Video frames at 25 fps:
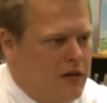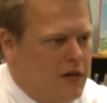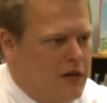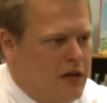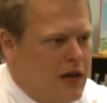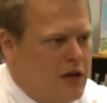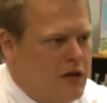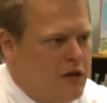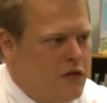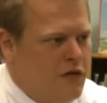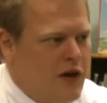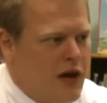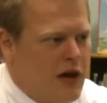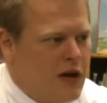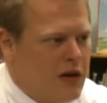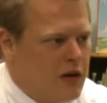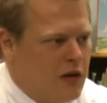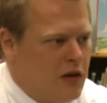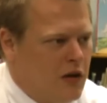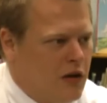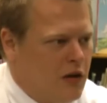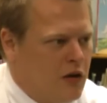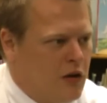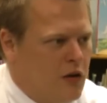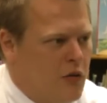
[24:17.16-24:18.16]
you've got a
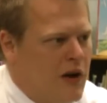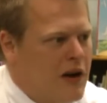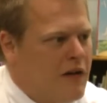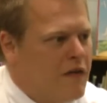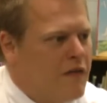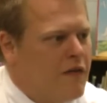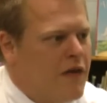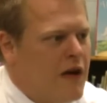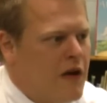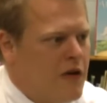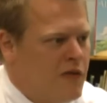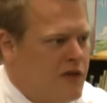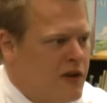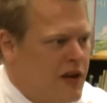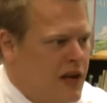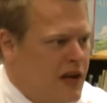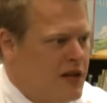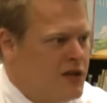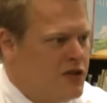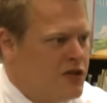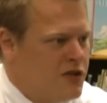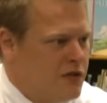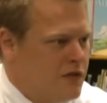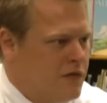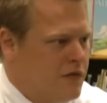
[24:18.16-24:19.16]
great
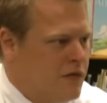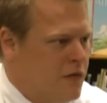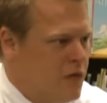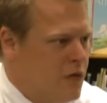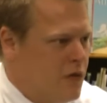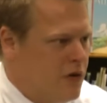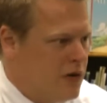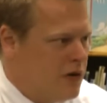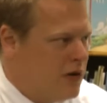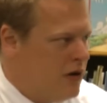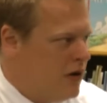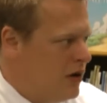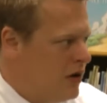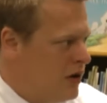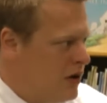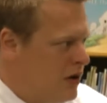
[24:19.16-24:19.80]
foundation for